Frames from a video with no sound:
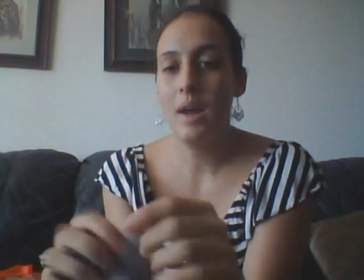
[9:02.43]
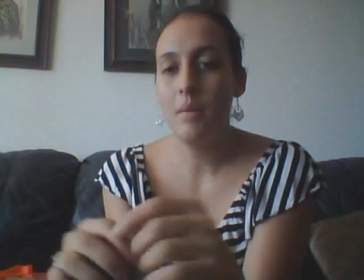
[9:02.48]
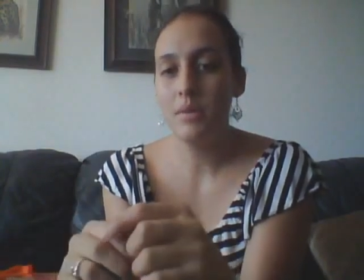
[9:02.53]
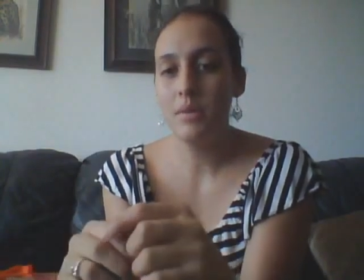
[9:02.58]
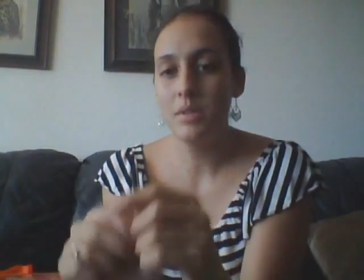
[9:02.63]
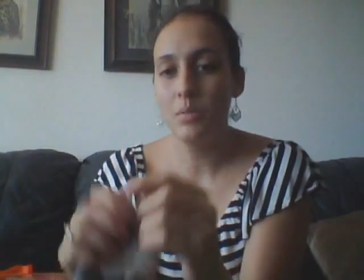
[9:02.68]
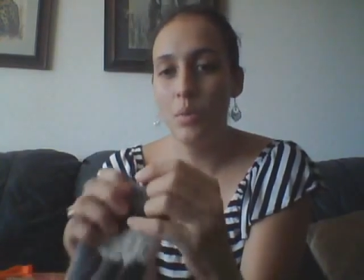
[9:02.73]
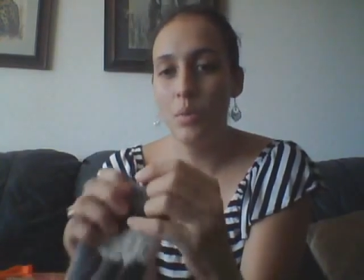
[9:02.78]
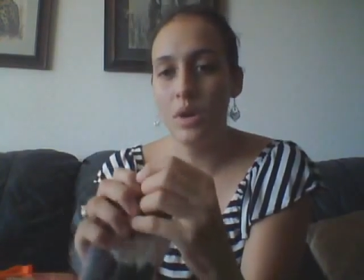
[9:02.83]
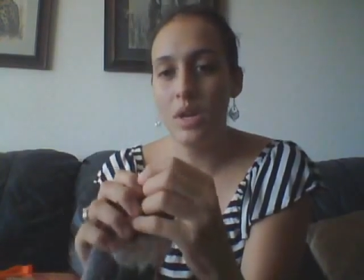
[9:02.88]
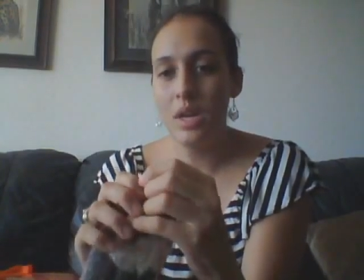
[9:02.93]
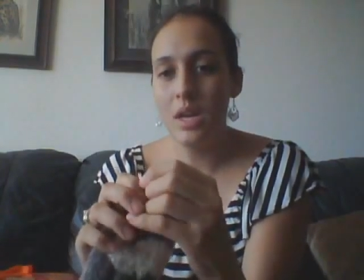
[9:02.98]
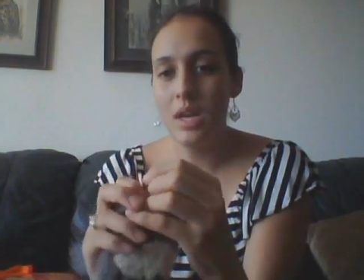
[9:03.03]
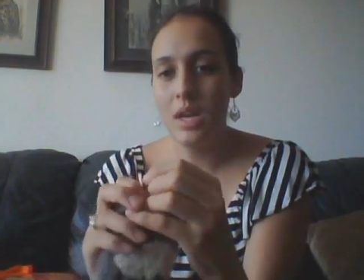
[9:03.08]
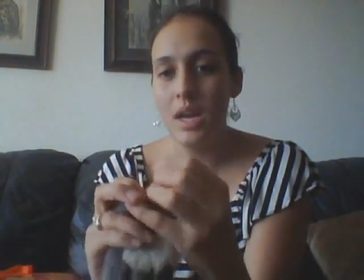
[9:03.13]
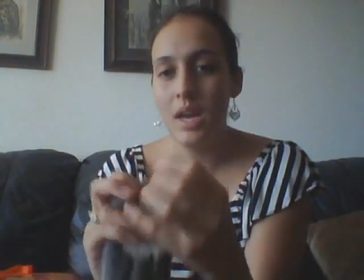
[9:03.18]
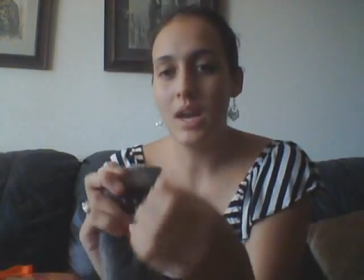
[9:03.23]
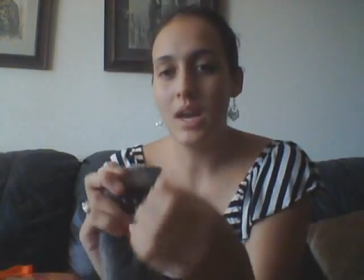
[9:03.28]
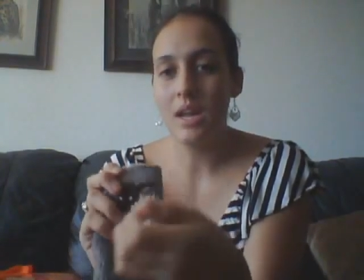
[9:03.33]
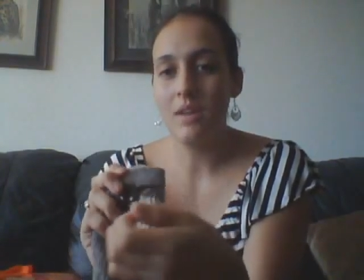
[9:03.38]
I was
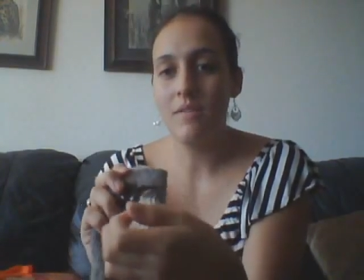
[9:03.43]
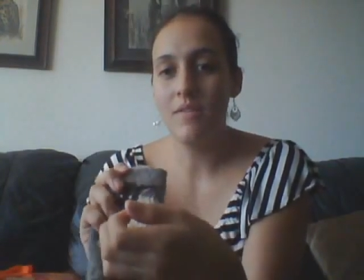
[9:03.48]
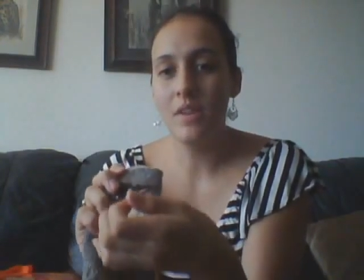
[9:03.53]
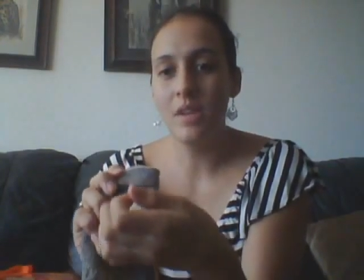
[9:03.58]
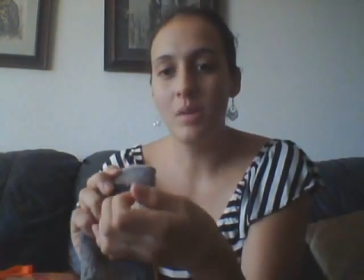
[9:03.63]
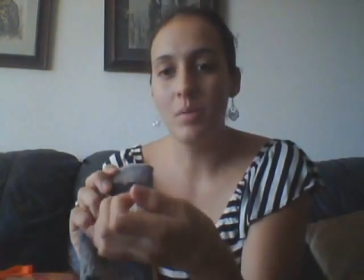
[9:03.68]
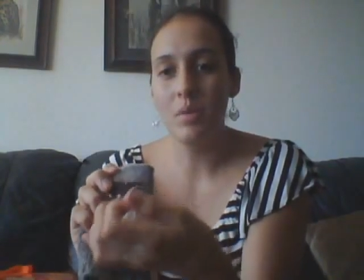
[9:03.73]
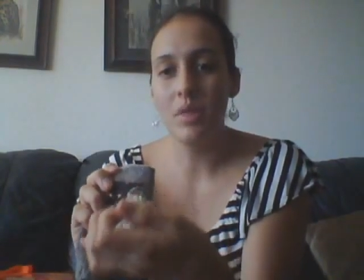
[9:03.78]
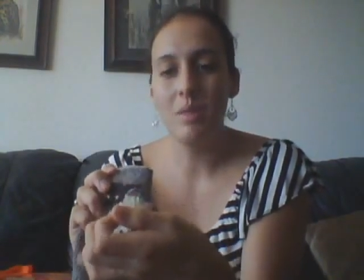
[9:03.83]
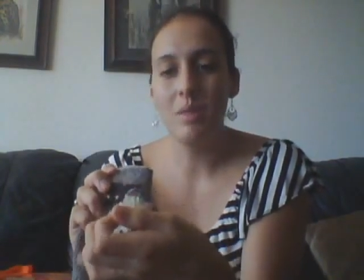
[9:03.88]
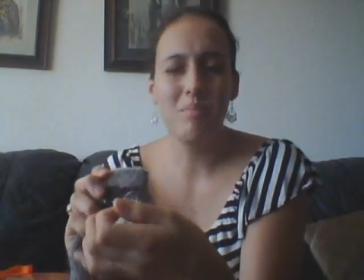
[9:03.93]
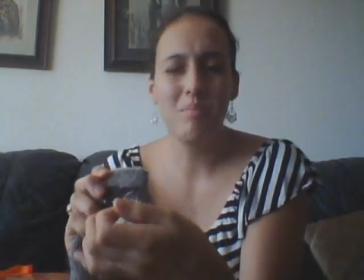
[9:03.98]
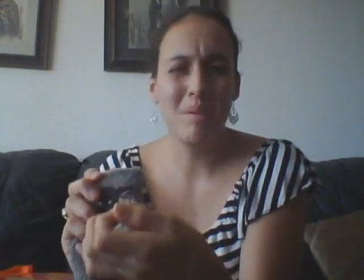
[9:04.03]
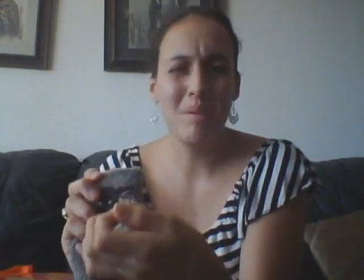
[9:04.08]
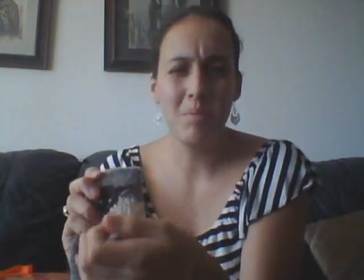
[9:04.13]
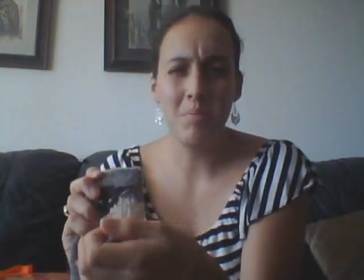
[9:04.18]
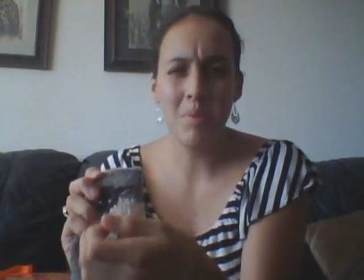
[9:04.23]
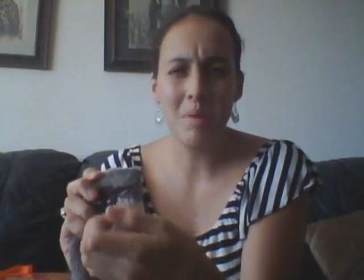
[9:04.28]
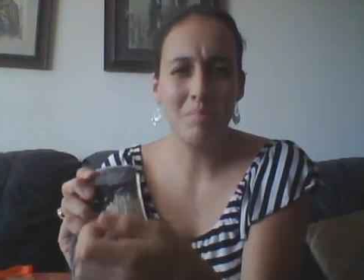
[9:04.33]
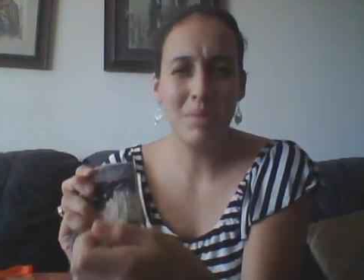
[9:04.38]
working and I could feel it with like
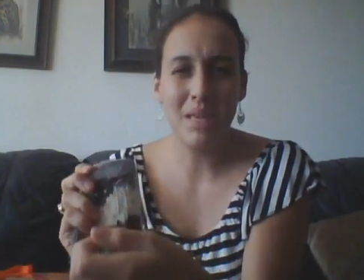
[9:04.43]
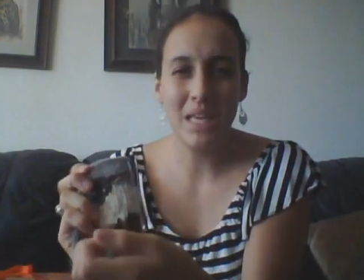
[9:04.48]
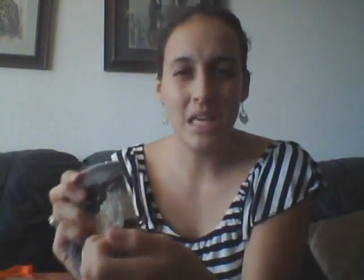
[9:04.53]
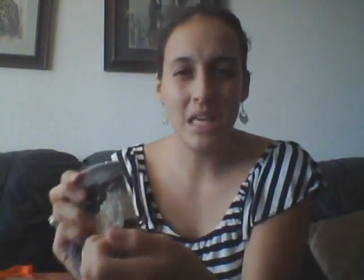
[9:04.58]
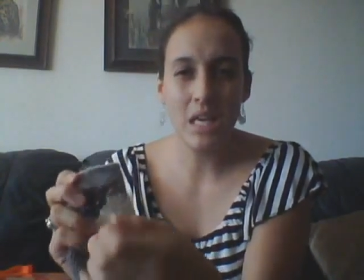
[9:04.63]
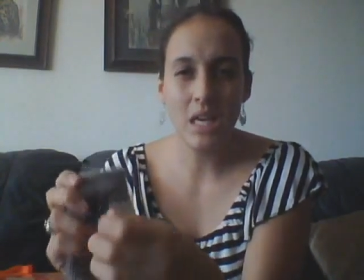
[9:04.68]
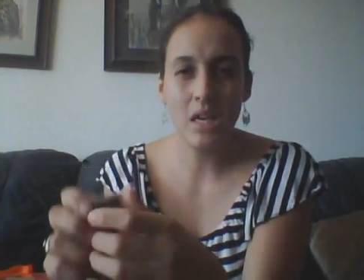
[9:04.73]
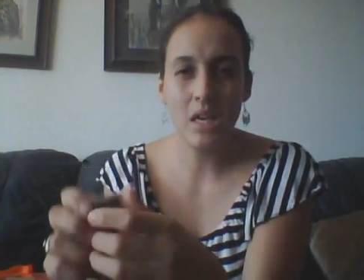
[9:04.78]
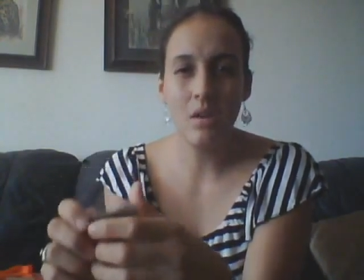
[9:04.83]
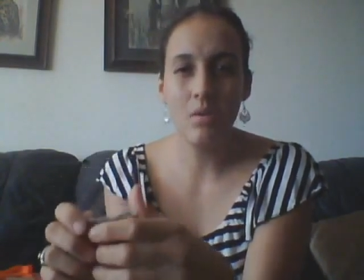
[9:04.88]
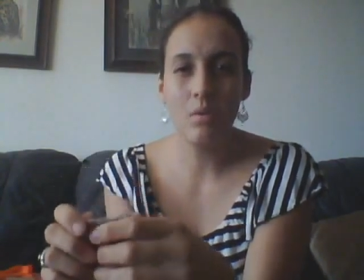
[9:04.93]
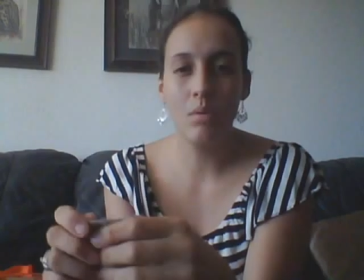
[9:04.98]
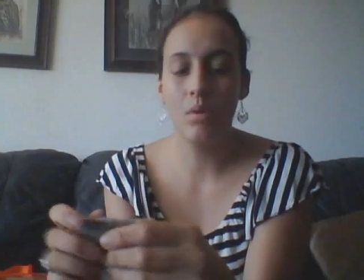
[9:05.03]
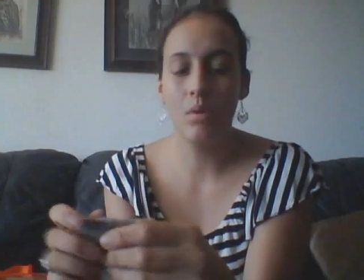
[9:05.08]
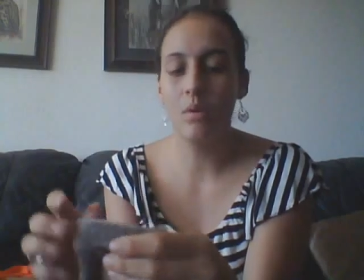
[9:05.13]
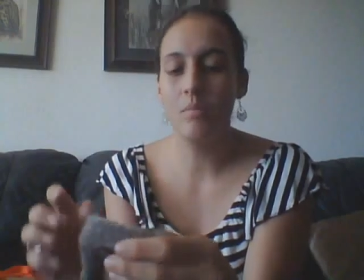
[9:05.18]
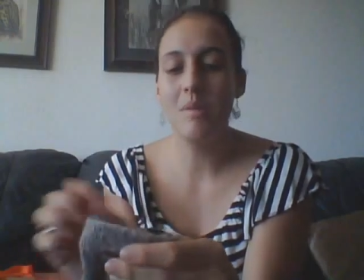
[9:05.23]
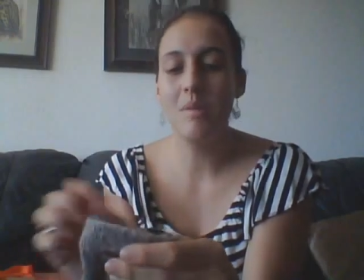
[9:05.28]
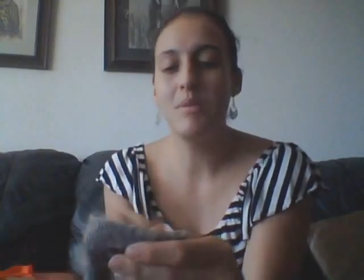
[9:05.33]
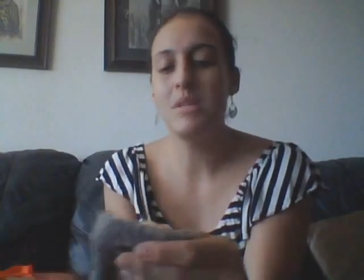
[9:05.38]
maybe my pinky
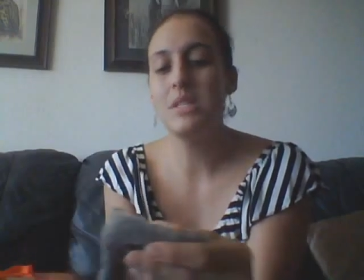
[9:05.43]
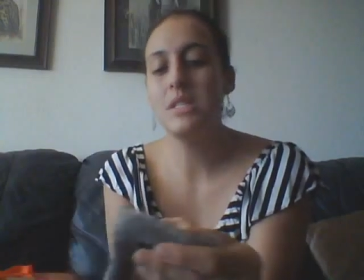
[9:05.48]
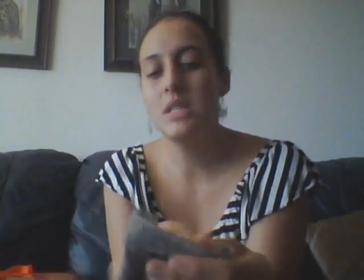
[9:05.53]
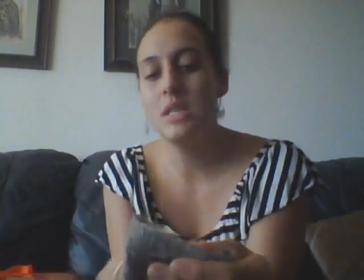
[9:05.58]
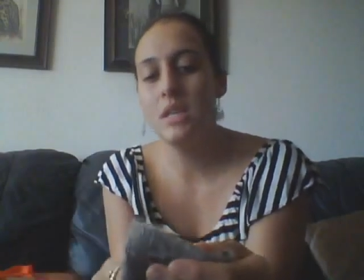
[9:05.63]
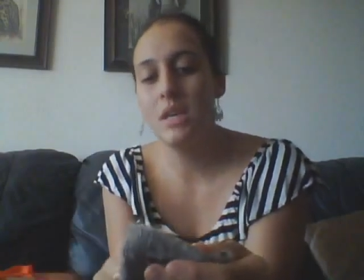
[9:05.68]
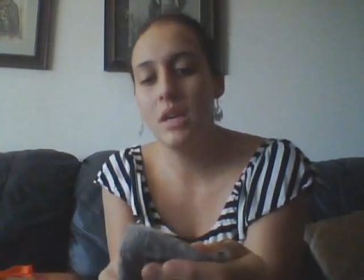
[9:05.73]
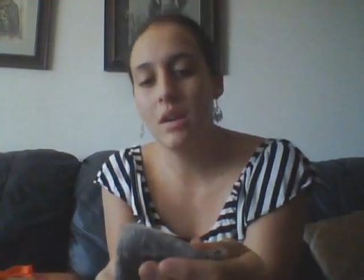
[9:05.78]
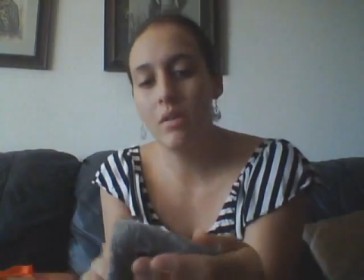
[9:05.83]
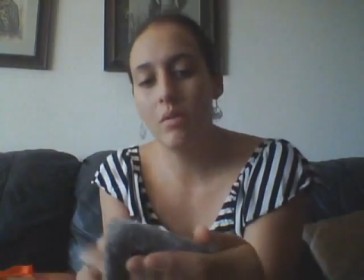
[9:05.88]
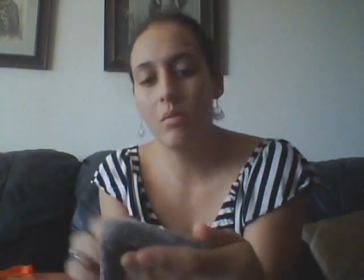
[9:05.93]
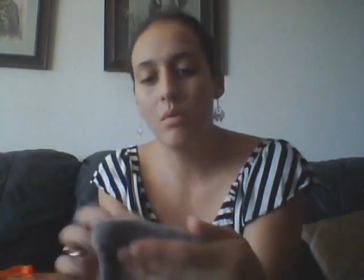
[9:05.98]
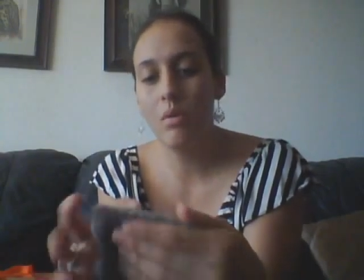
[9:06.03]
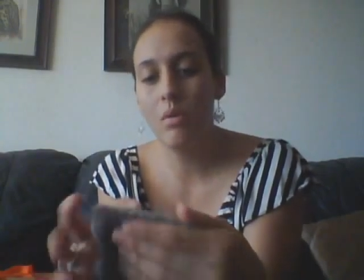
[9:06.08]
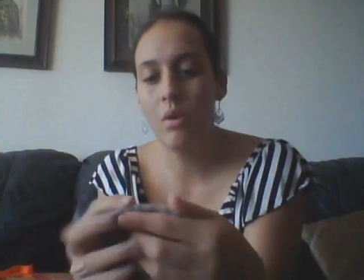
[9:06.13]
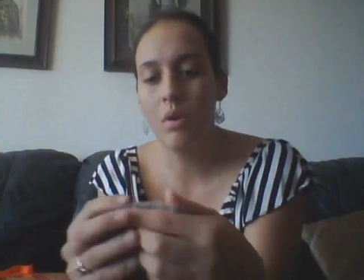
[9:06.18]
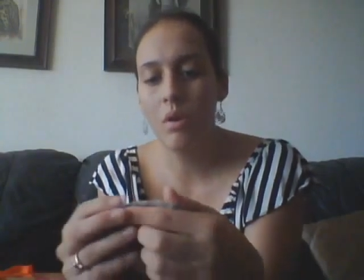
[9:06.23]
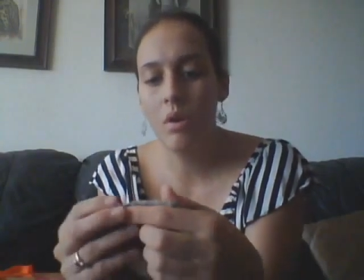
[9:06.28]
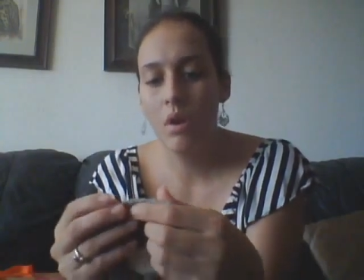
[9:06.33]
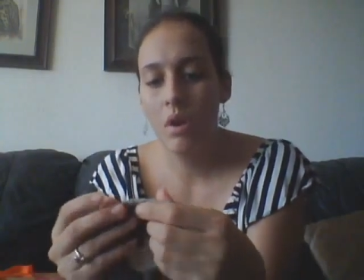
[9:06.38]
or maybe see it at the
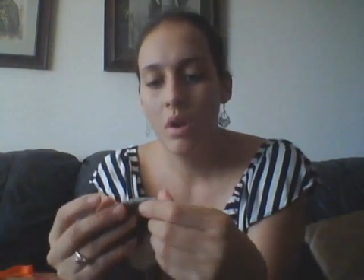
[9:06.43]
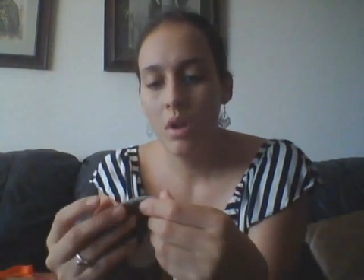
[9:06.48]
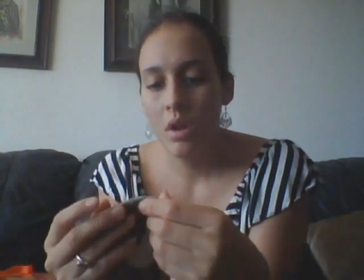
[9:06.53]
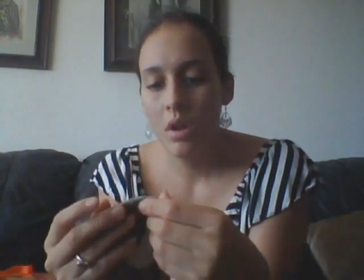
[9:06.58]
corner.